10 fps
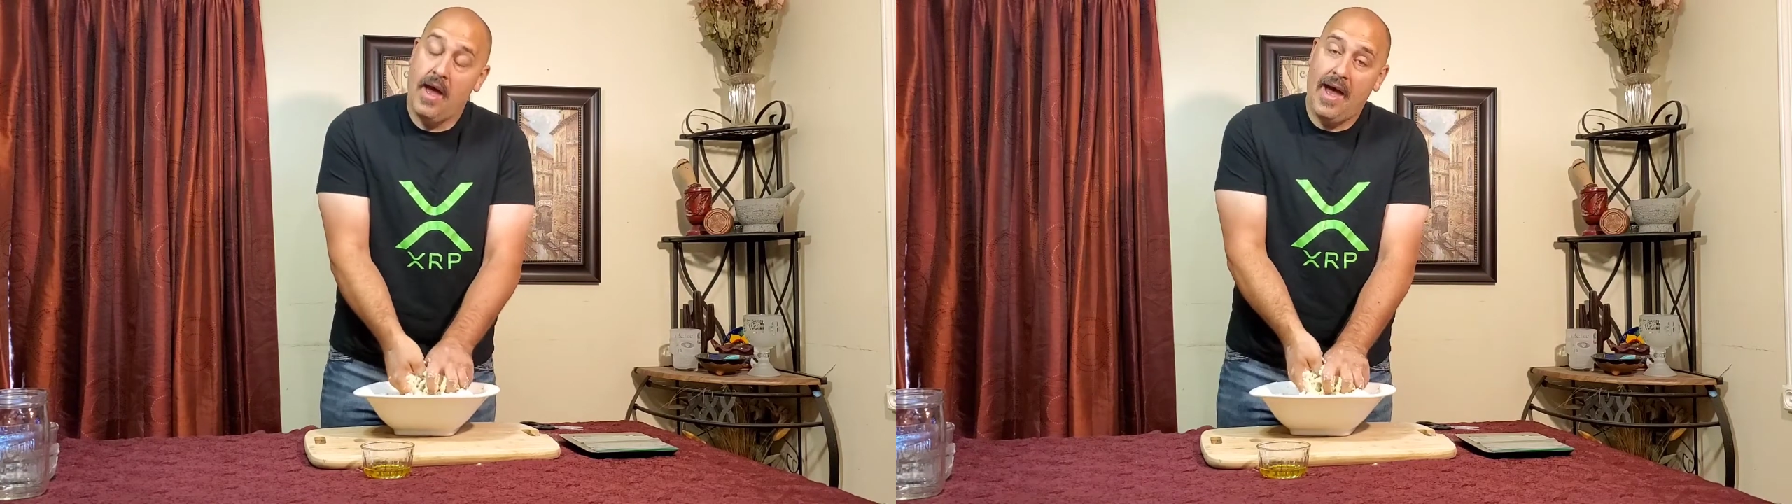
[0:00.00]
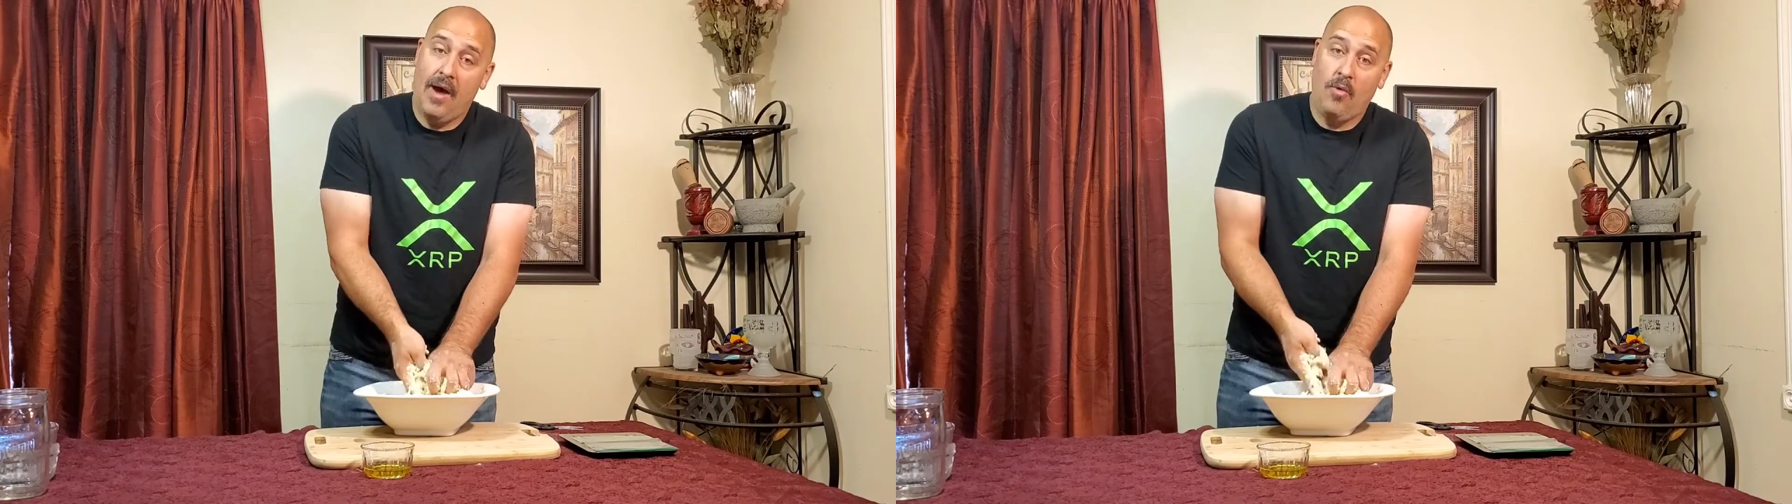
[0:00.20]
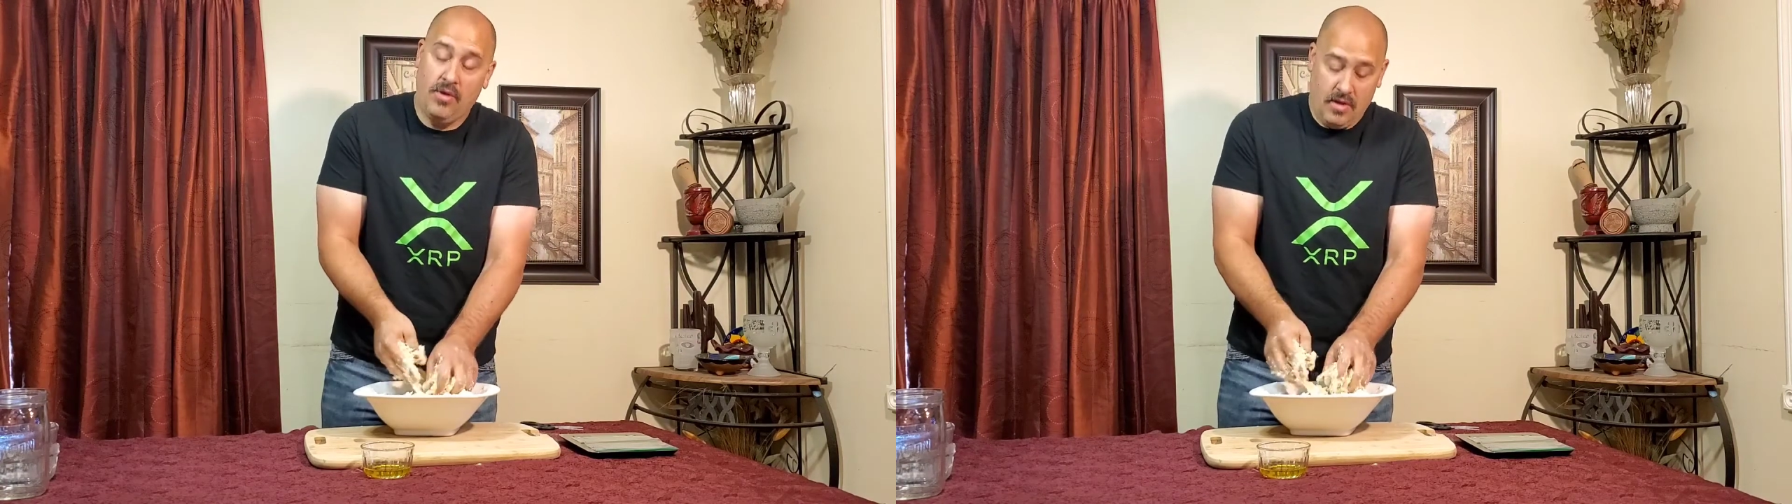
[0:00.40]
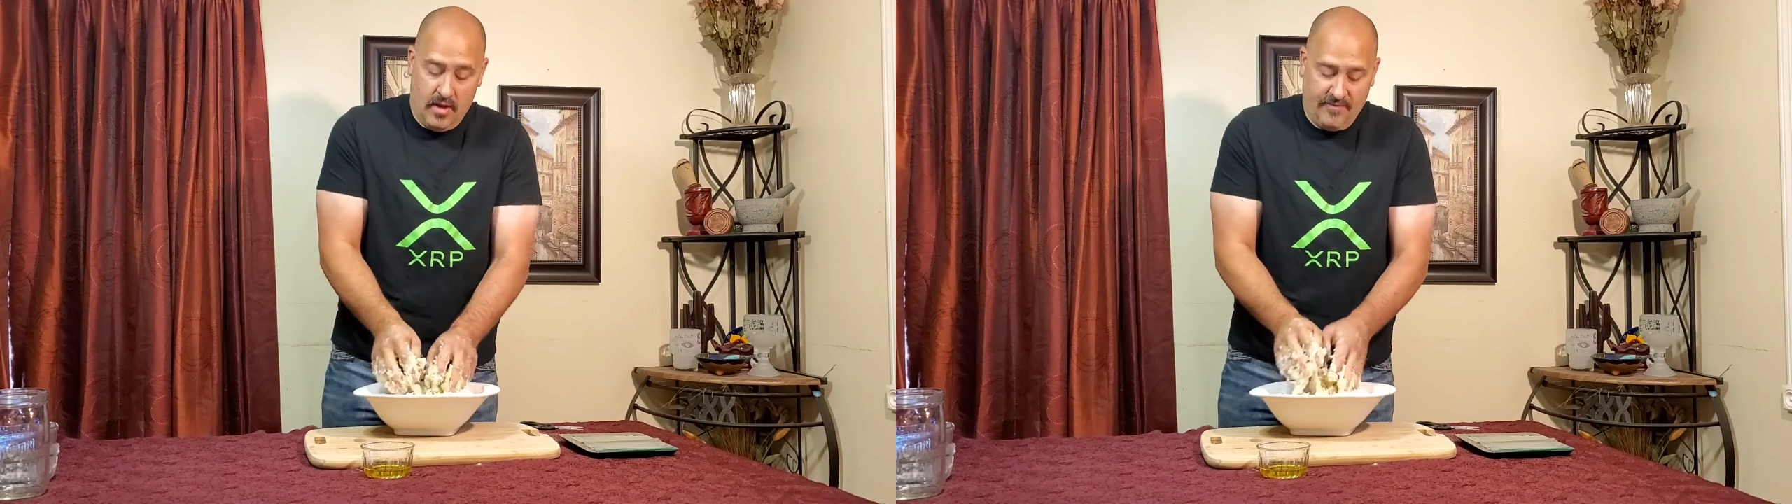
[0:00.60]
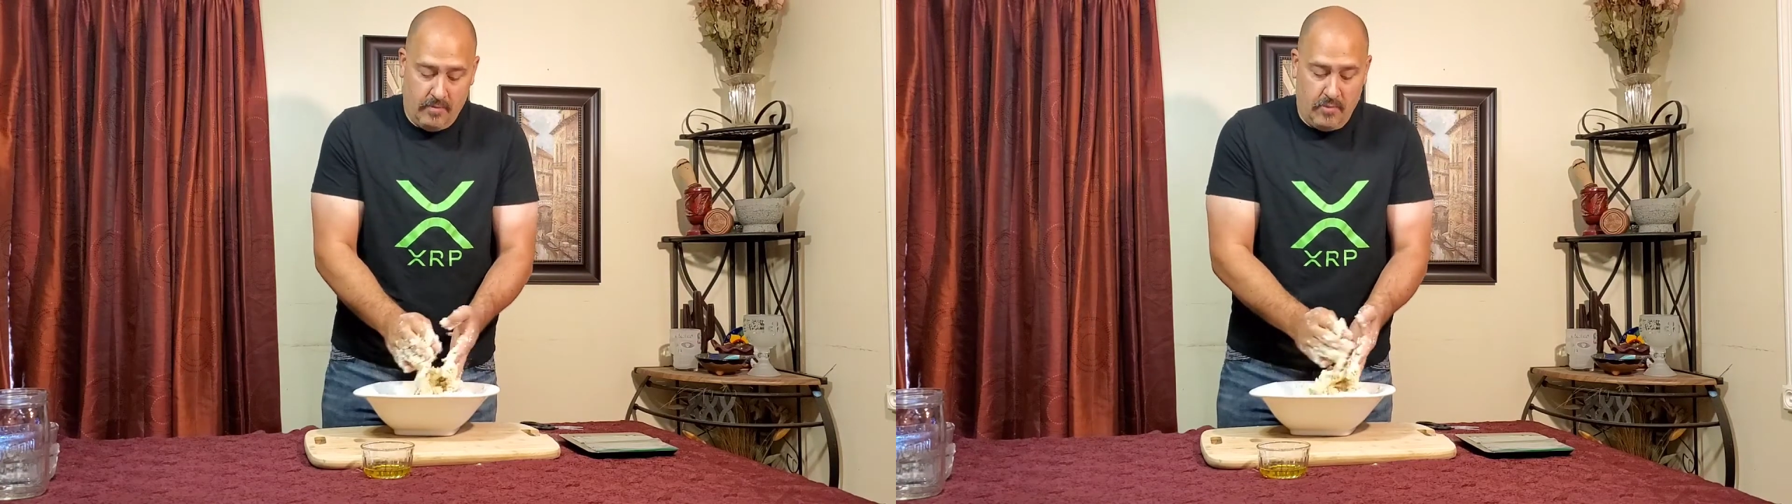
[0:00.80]
out
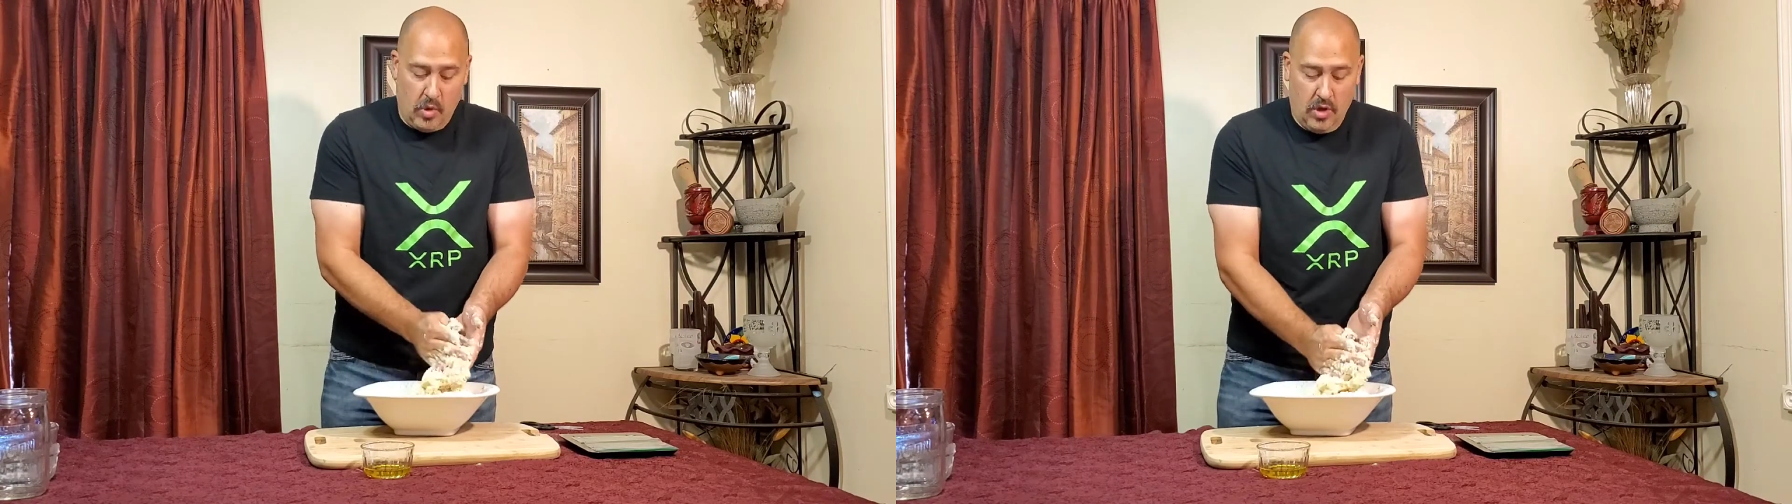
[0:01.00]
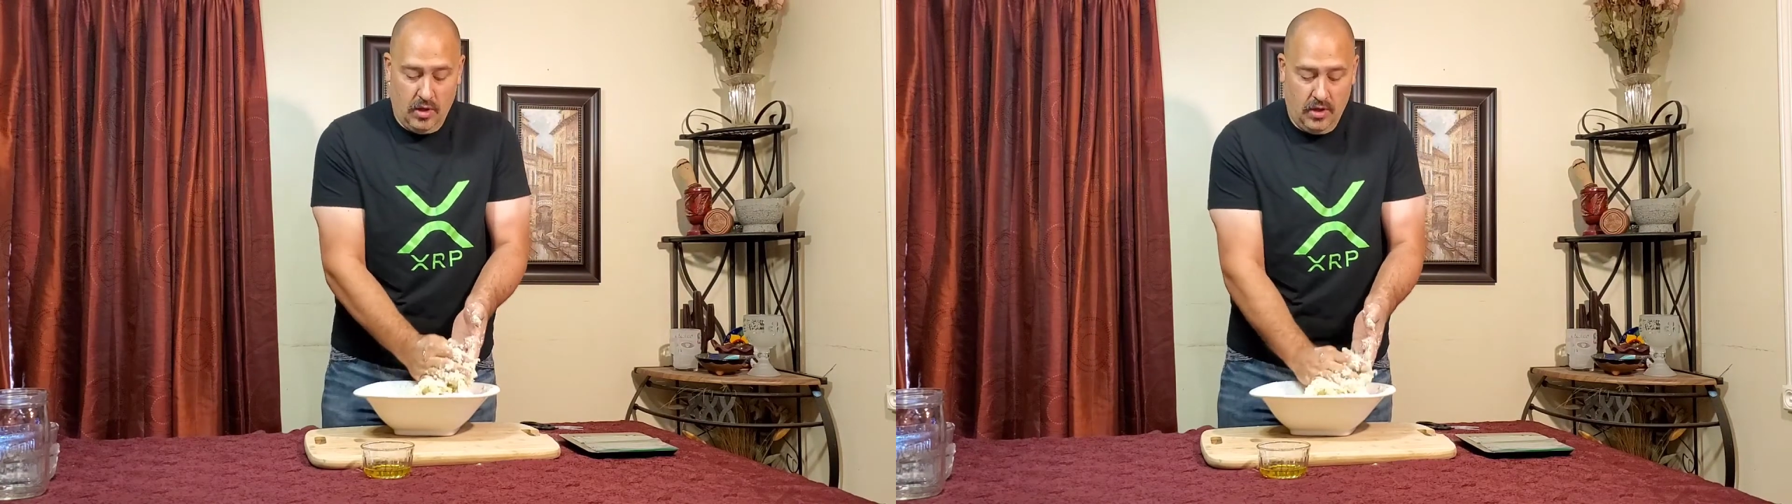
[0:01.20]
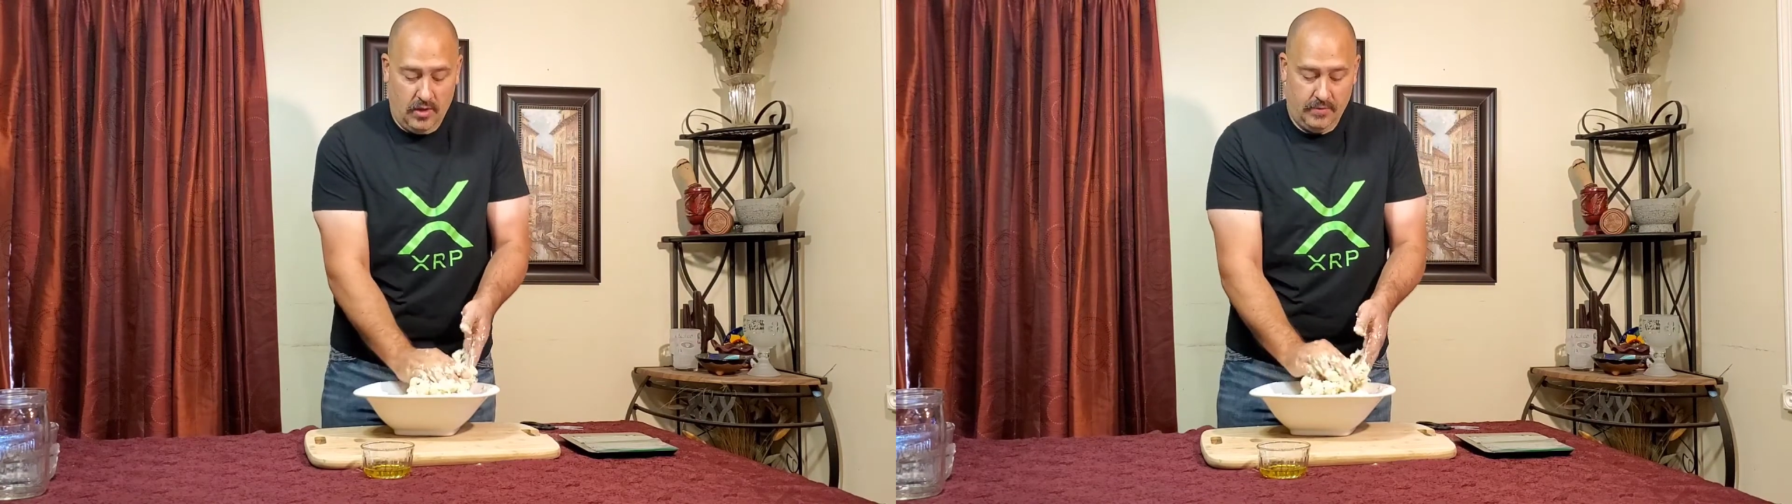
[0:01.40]
of our bowl